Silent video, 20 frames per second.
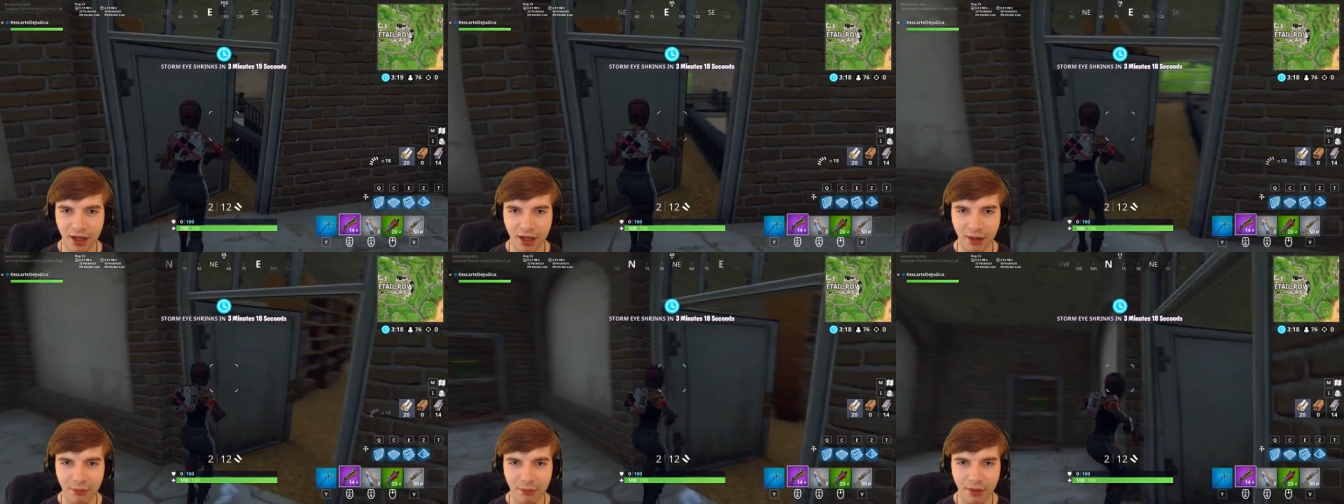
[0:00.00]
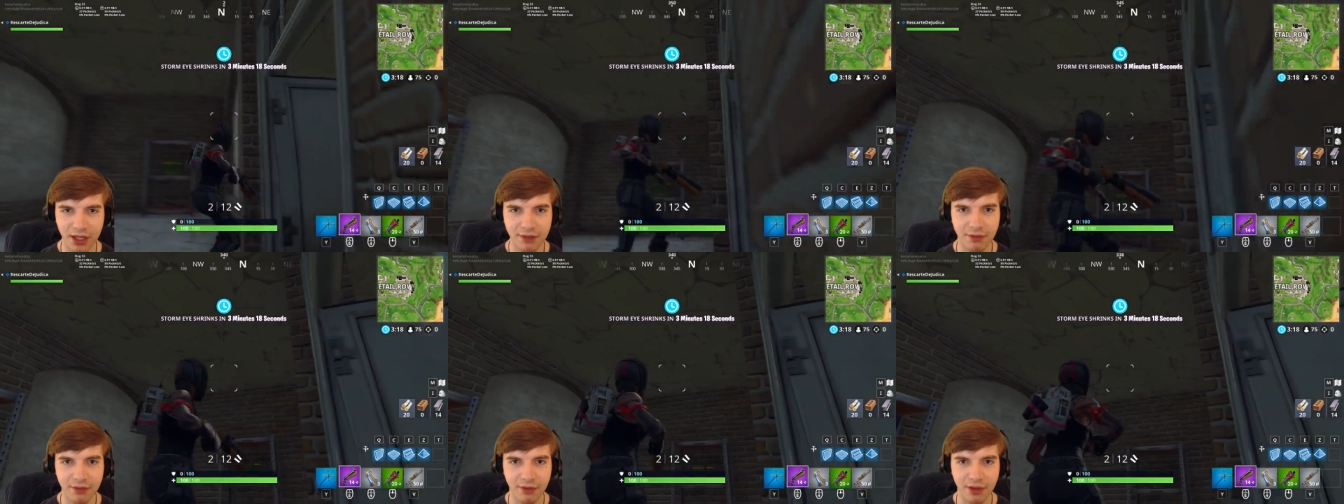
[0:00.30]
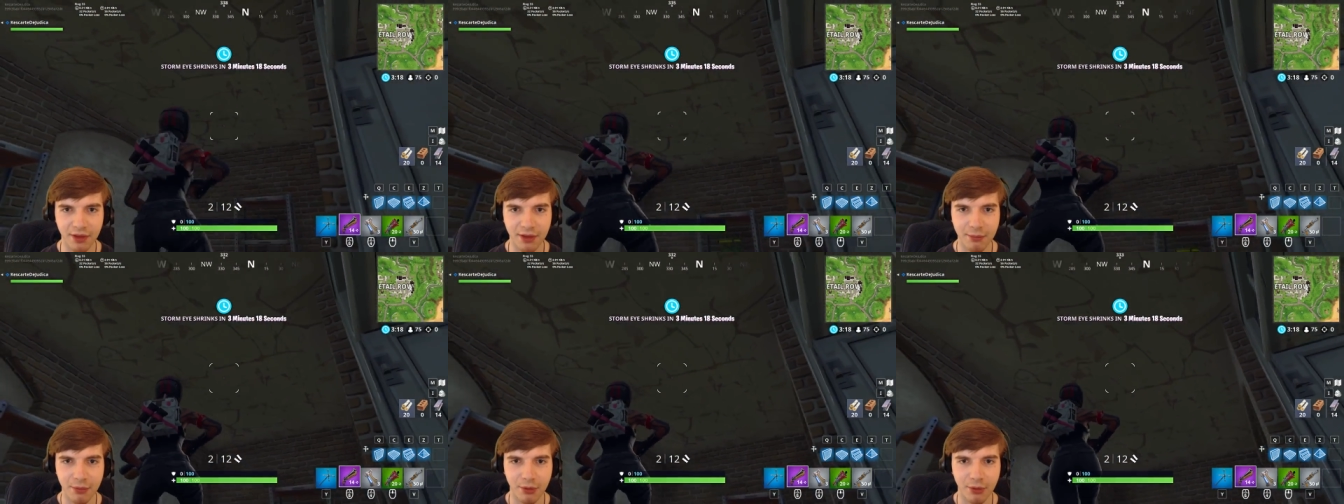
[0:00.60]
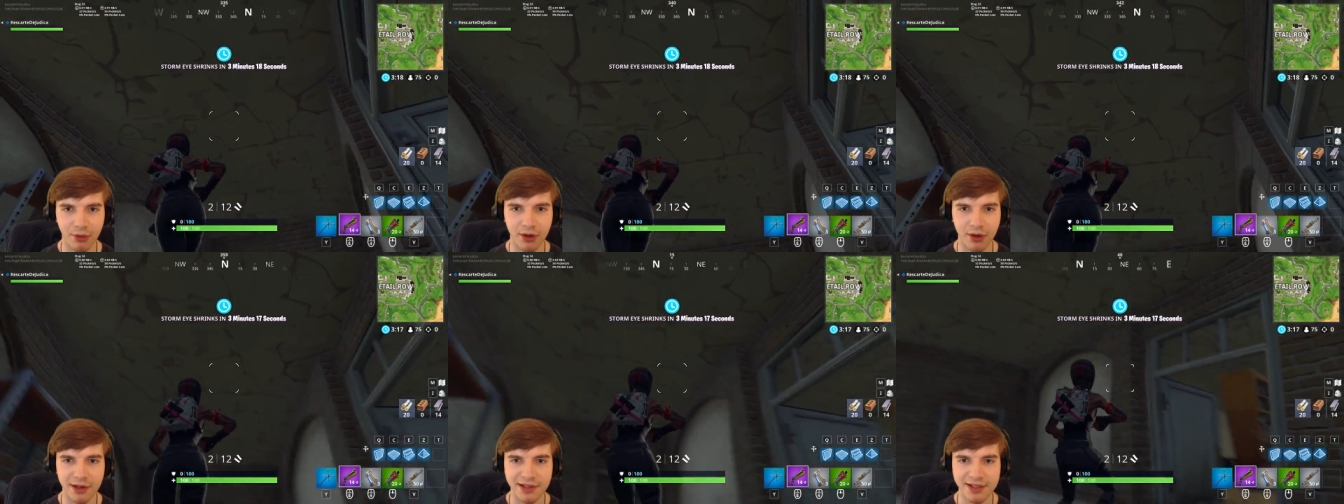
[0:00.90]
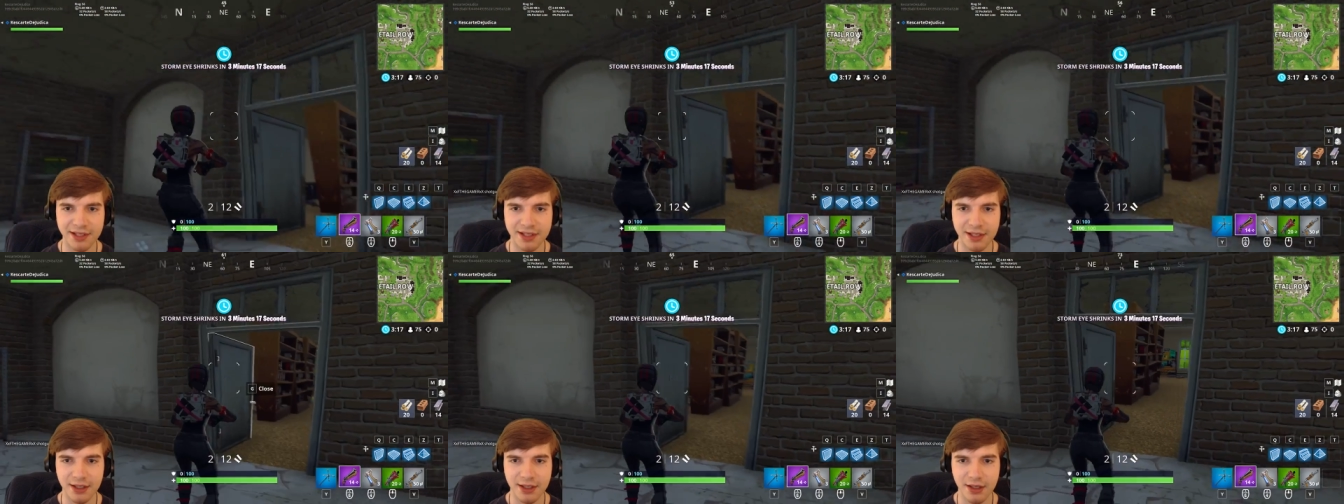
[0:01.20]
I'm ready for them,
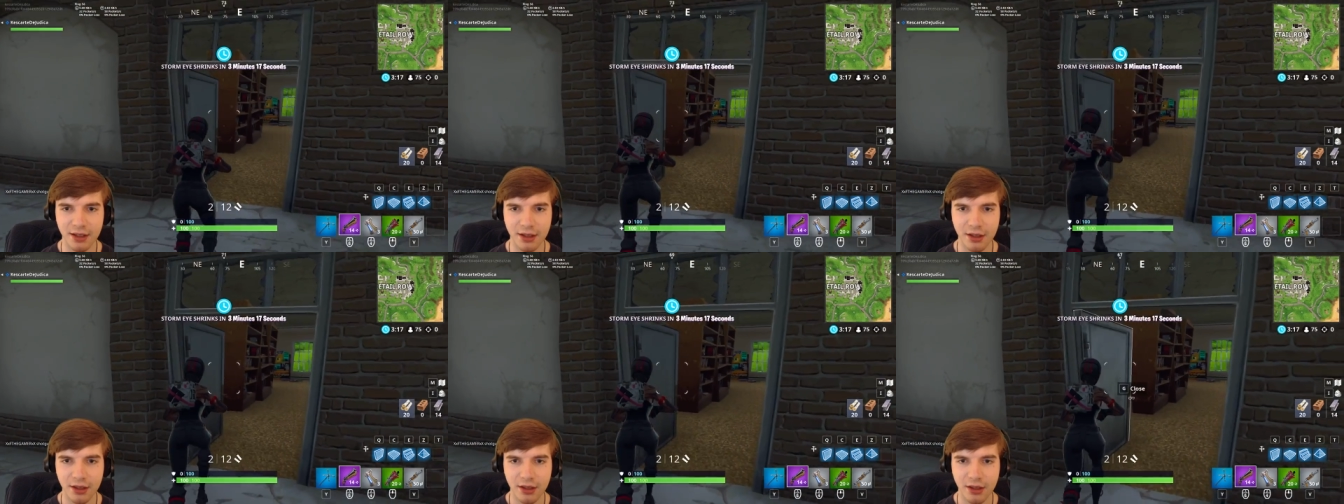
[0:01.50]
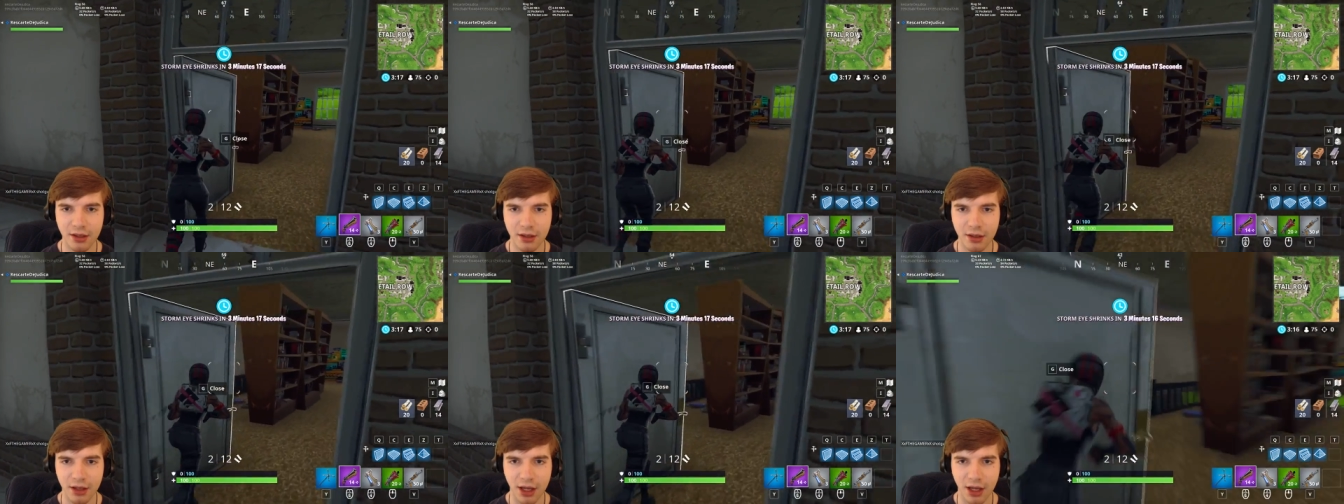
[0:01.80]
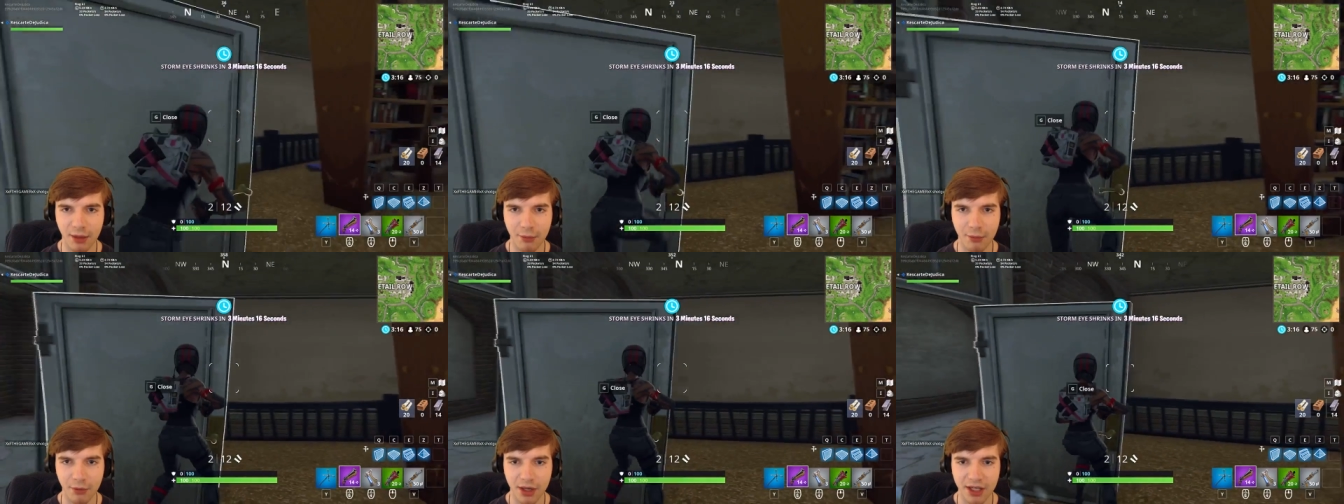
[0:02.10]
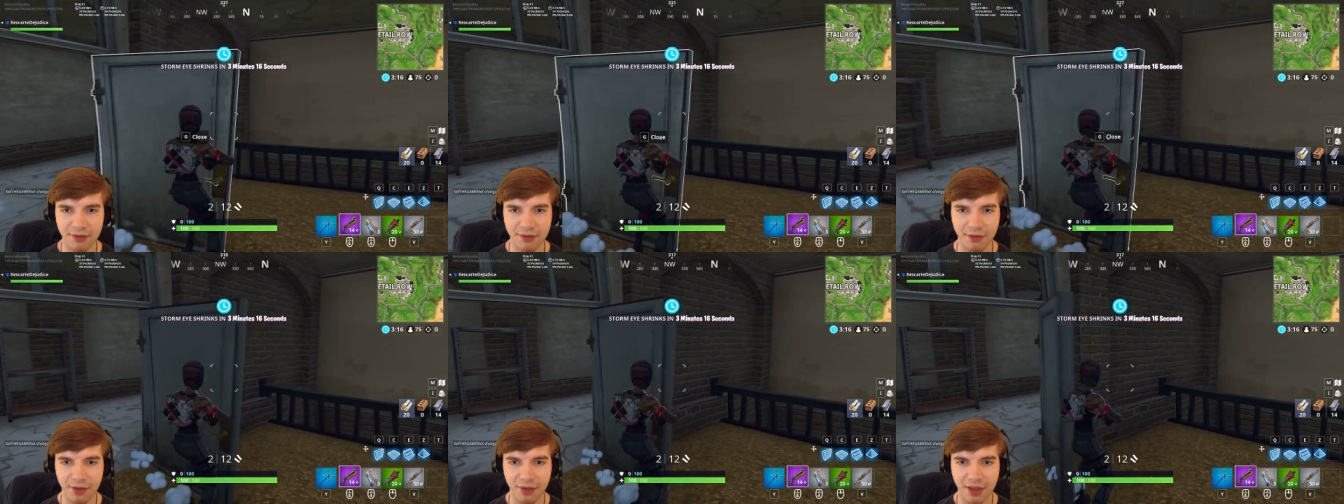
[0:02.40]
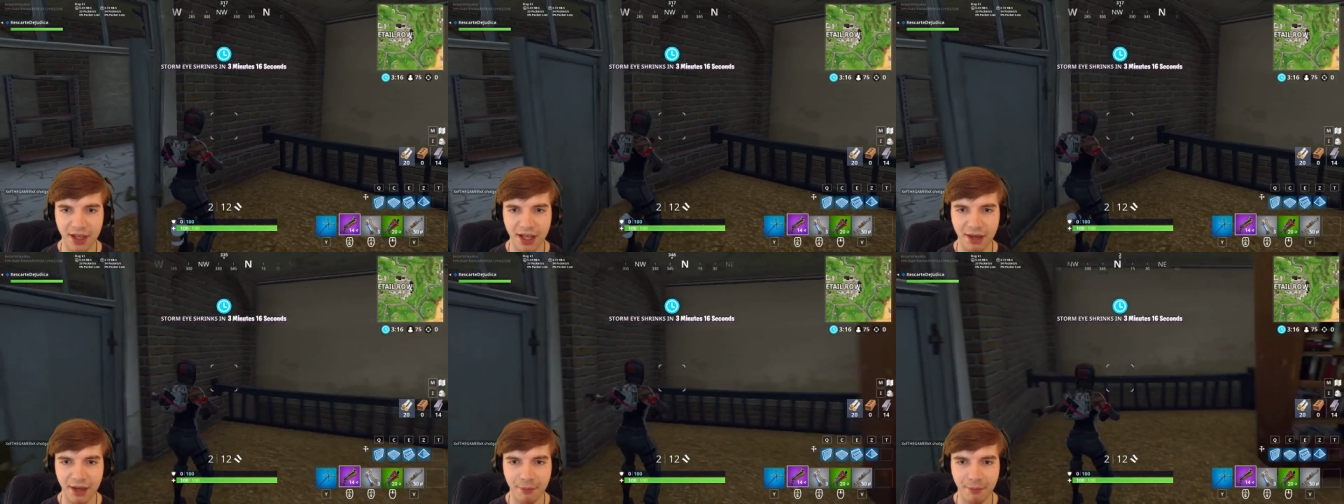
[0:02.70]
boys. I'm ready for
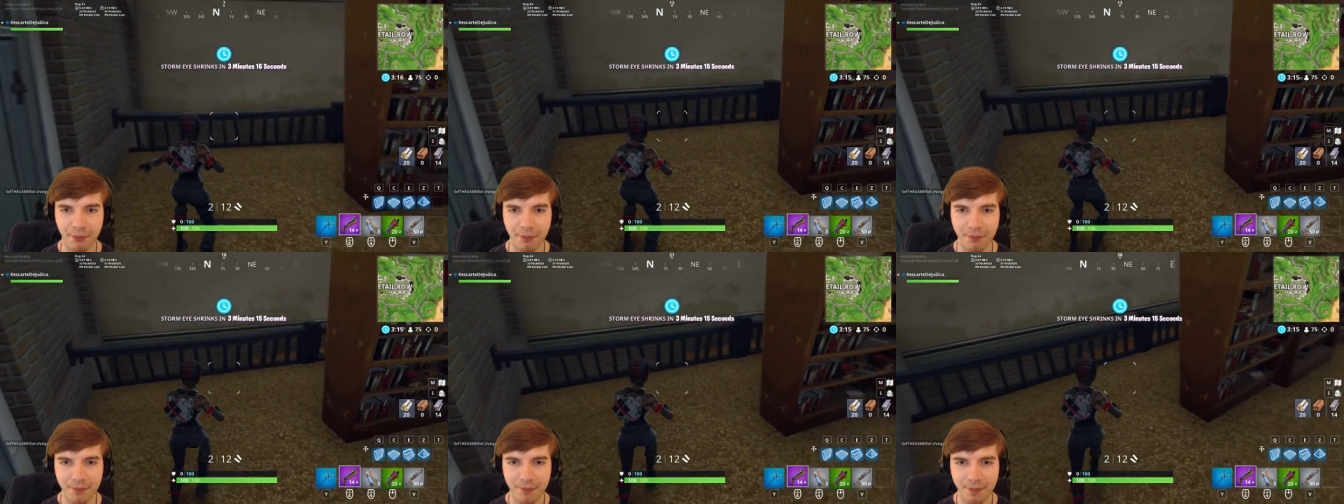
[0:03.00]
them.